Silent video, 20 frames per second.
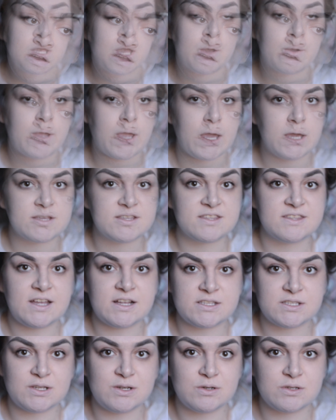Okay, so
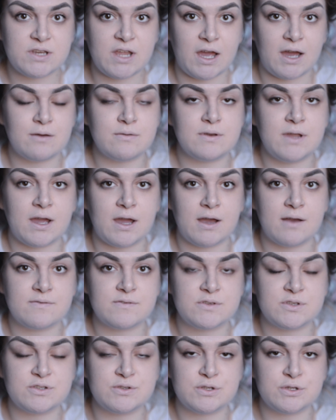that's all down. Now I have
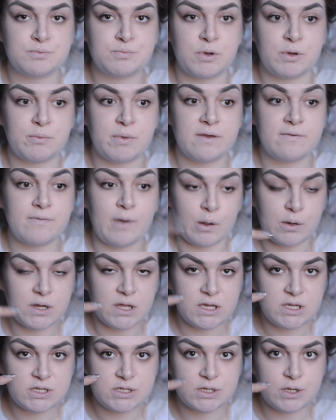to just put my
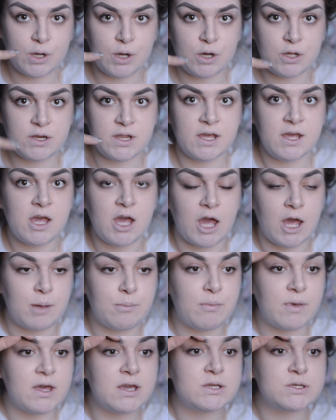foundation on
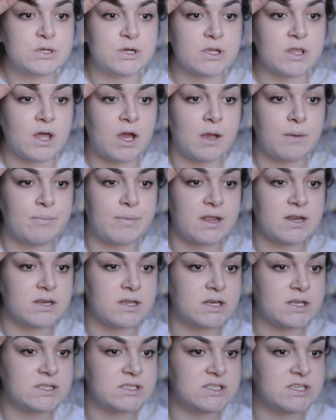and make sure that I blend
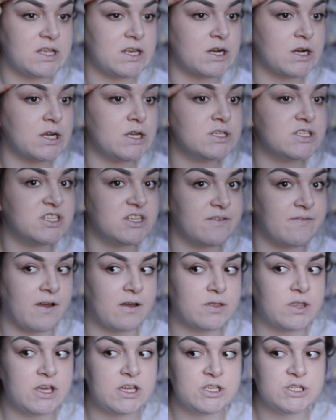the concealer into the
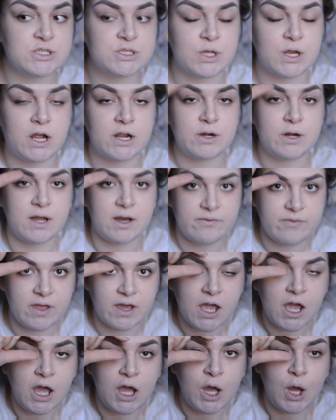foundation so that I don't have
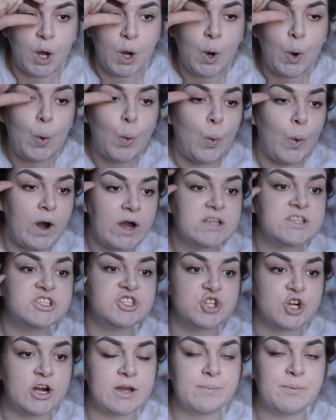like a white
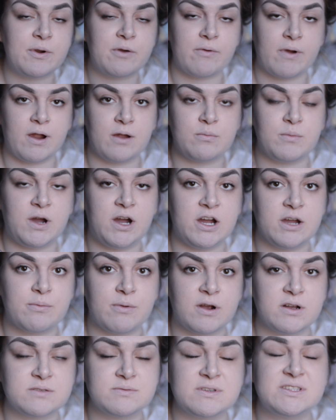stripe around my
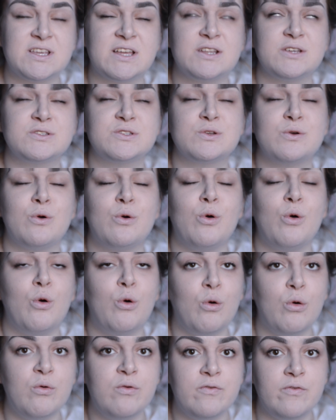eyebrows because that looks
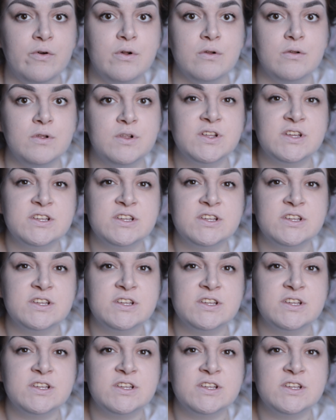awful.